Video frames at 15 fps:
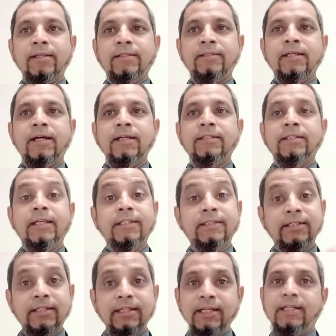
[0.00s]
research
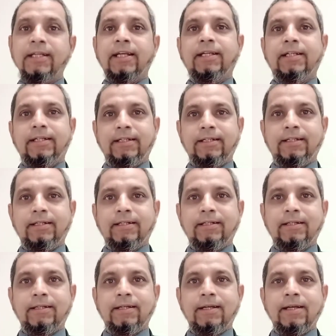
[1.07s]
is needed.
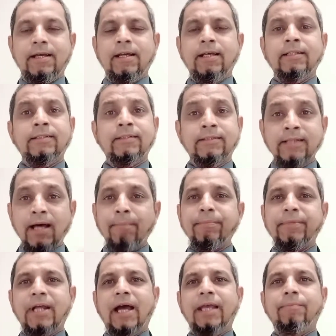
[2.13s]

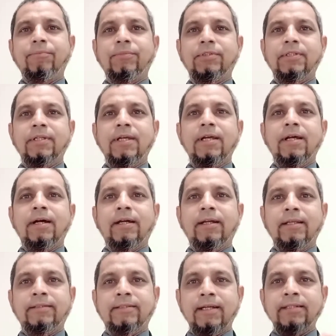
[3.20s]
Sometimes
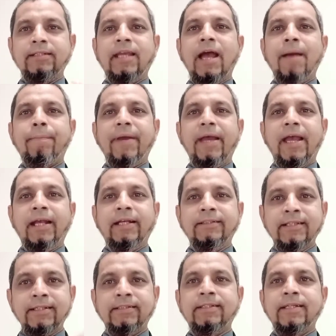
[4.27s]
research gap
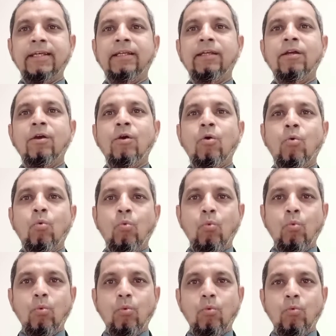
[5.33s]
existing
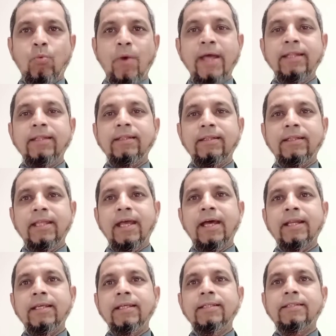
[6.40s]
when
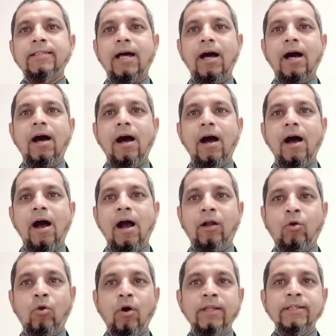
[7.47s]
there is a
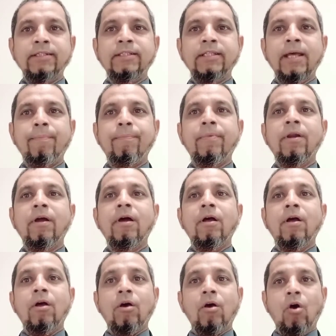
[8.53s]
concept
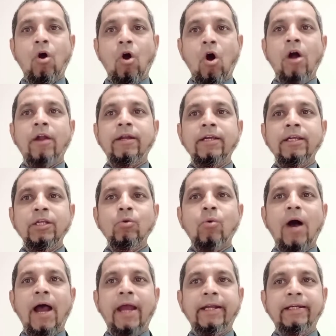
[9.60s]
or
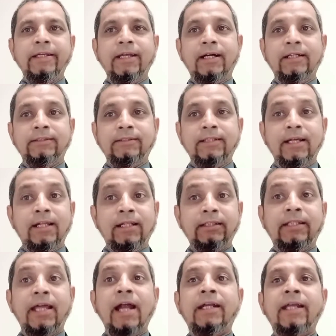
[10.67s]
new ideas
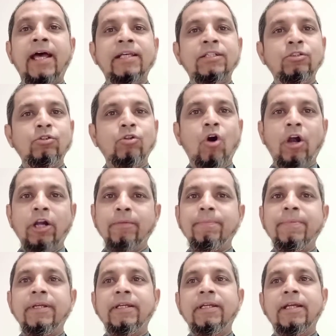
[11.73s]
that has not
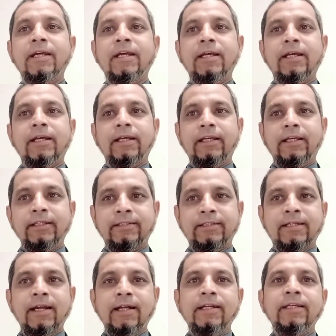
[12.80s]
been
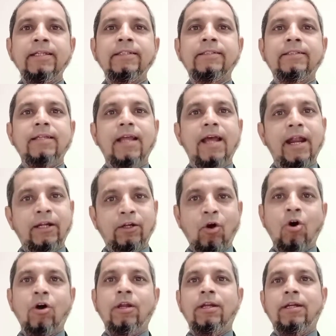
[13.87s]
studied at
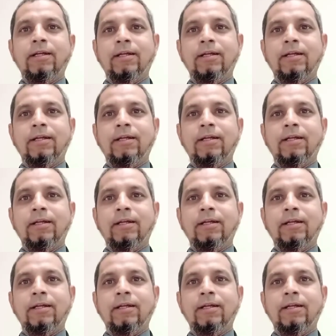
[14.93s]
all.